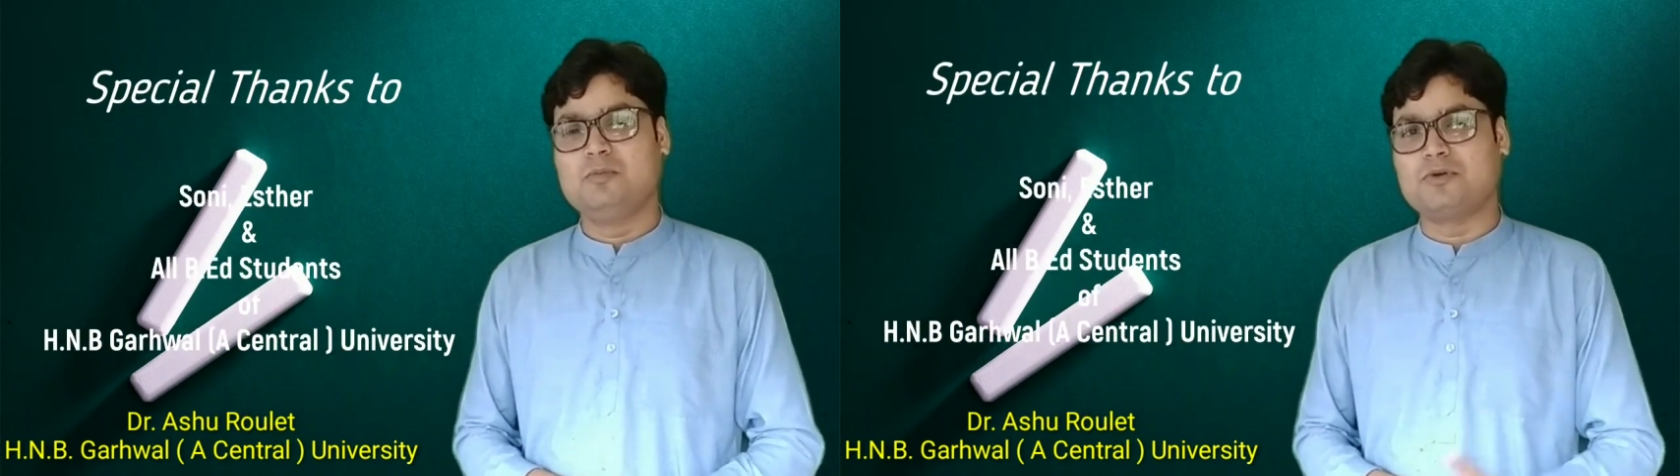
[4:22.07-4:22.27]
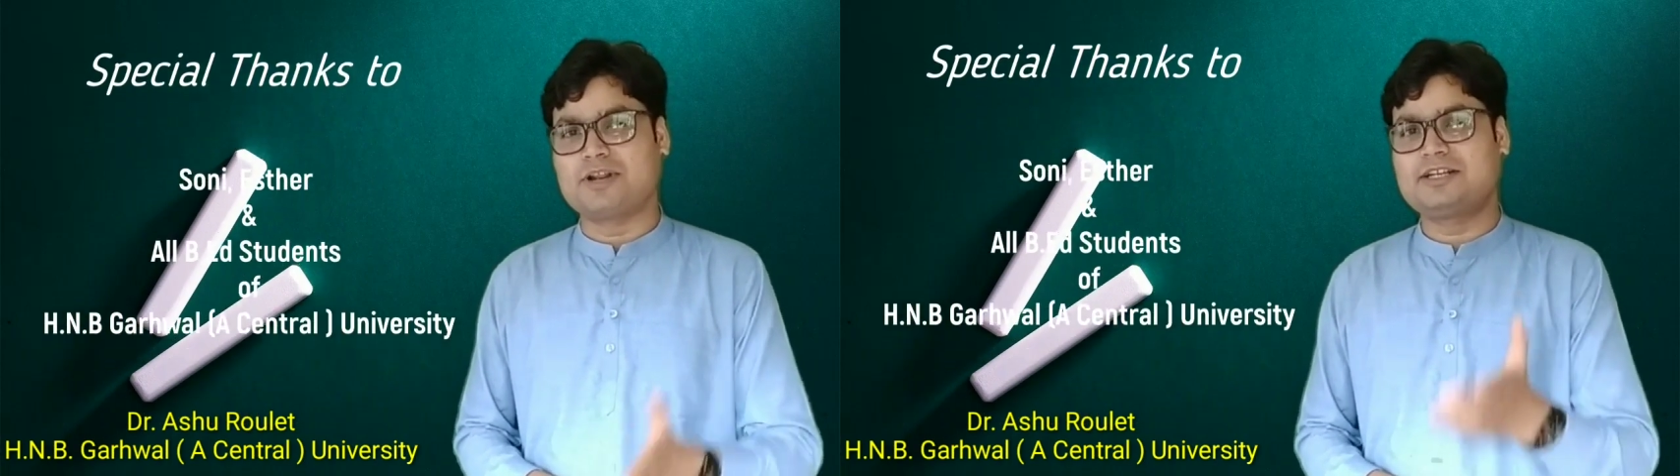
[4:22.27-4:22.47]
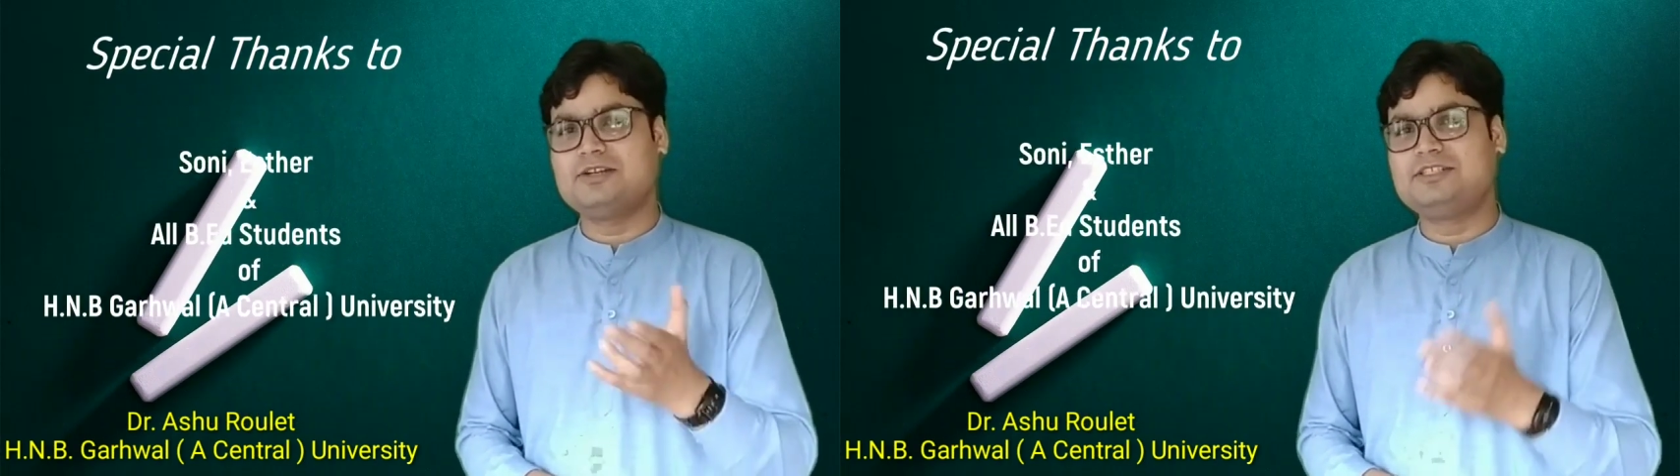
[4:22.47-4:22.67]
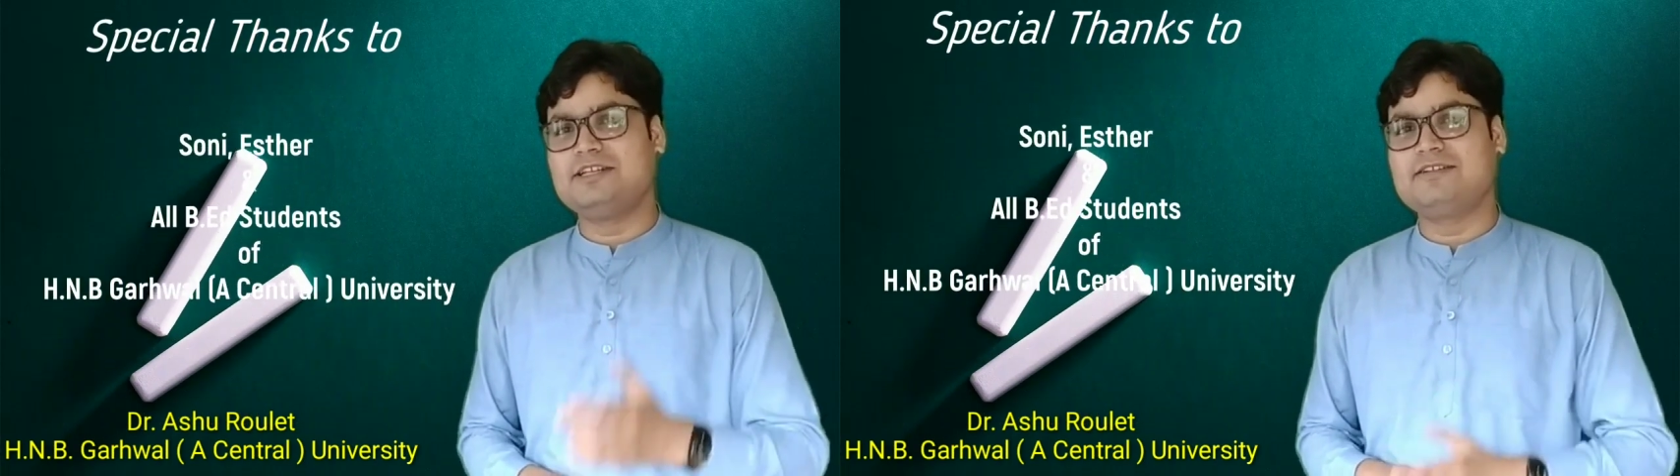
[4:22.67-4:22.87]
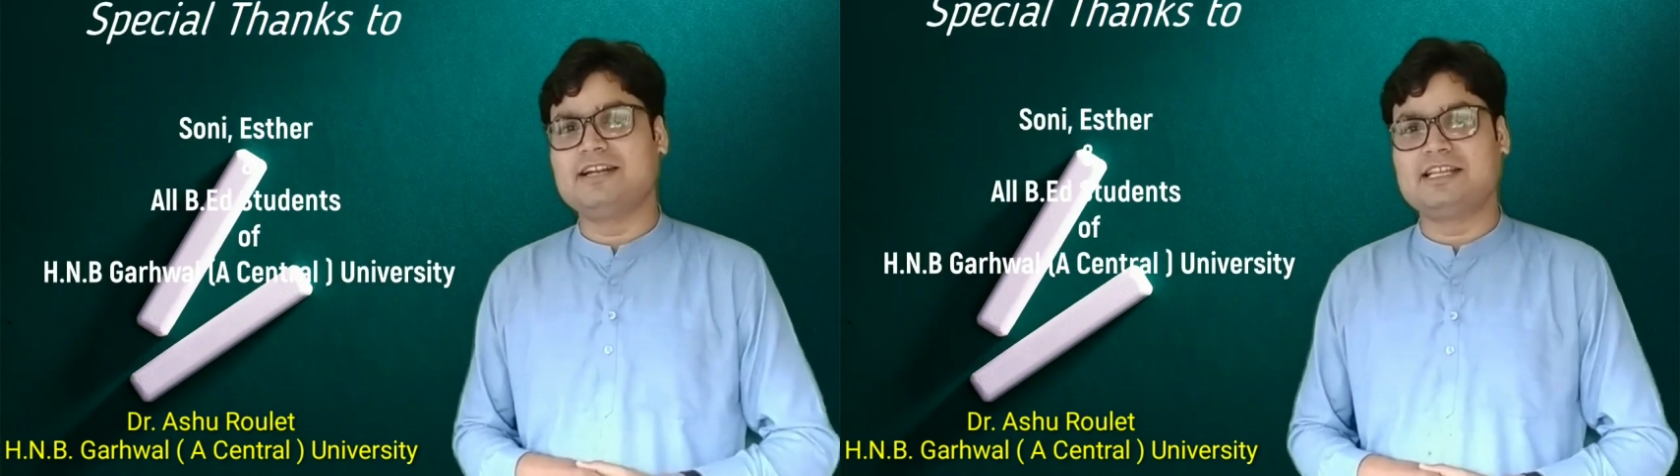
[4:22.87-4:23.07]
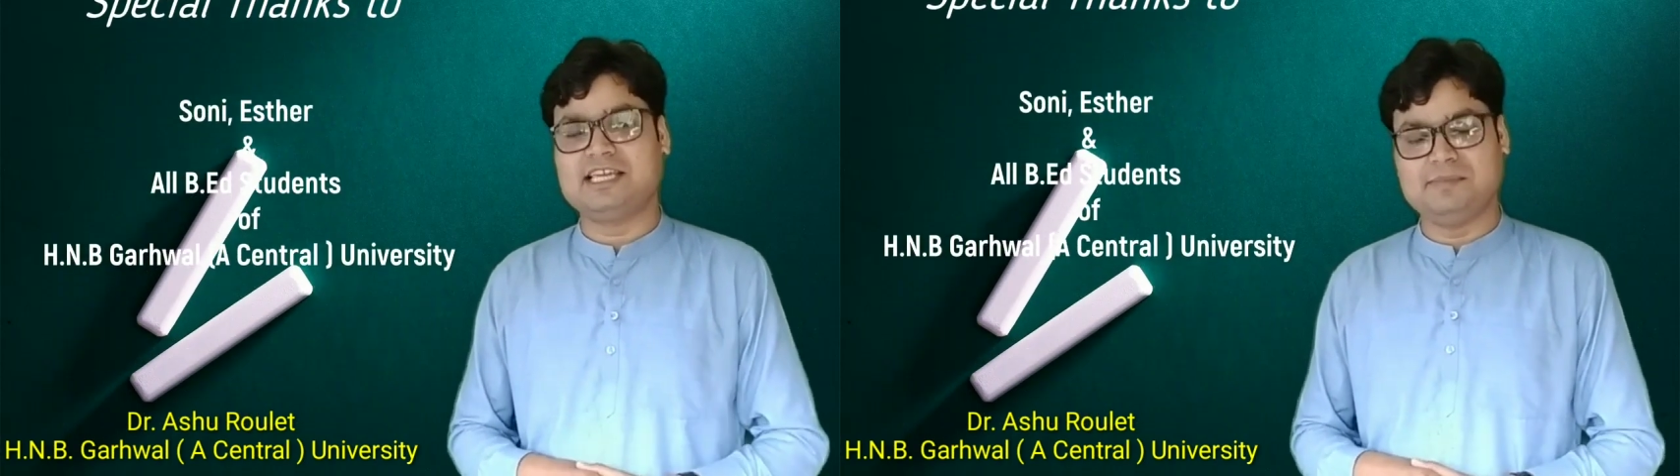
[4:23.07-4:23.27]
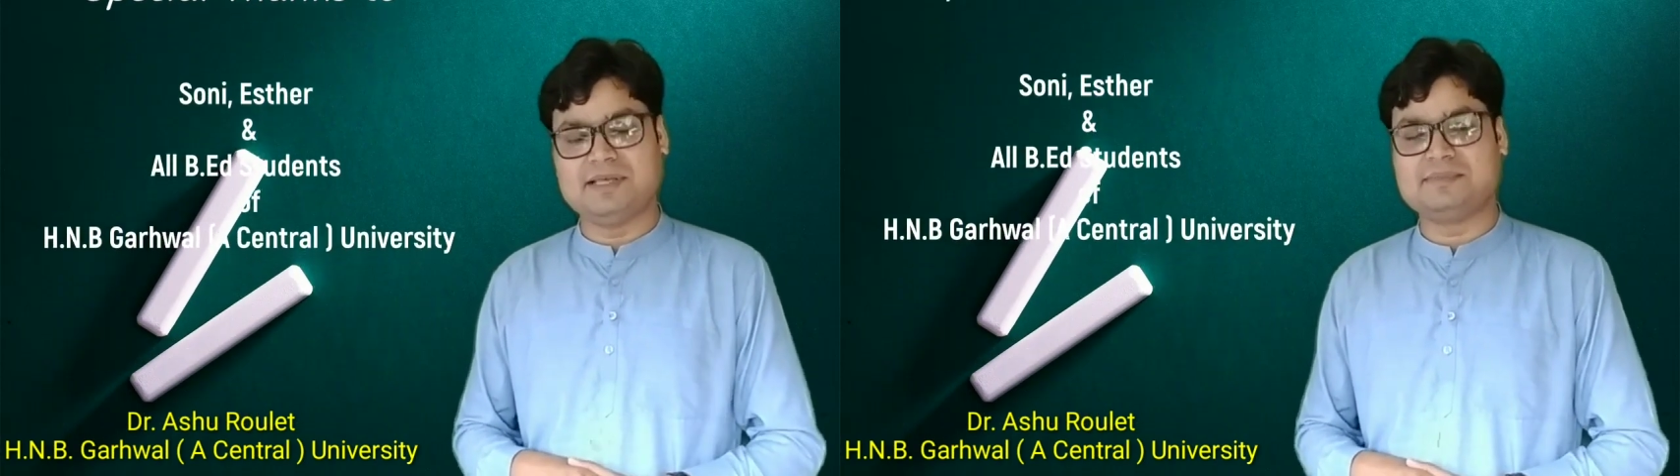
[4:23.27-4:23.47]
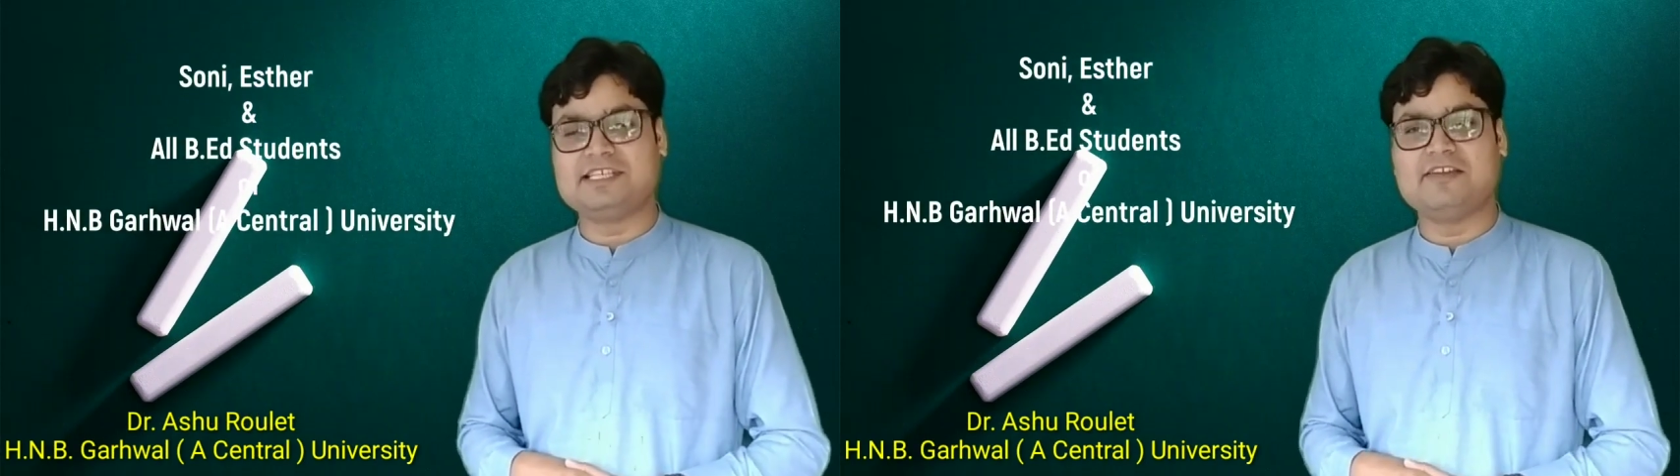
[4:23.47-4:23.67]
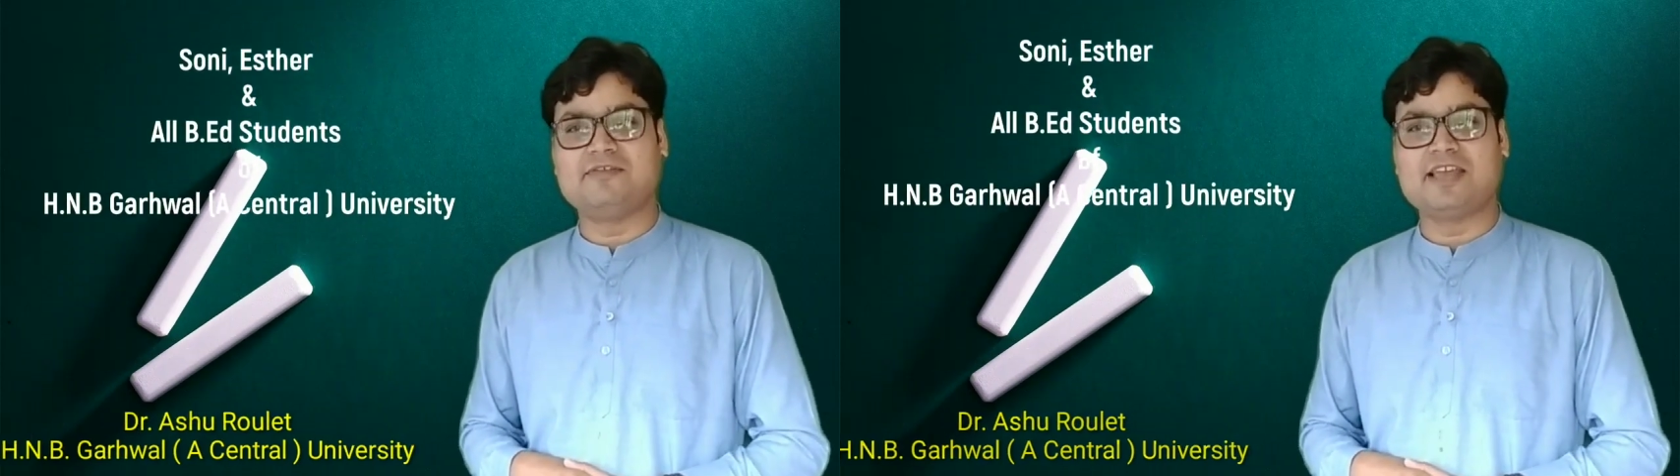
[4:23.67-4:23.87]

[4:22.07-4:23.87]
Protect your children and keep them safe.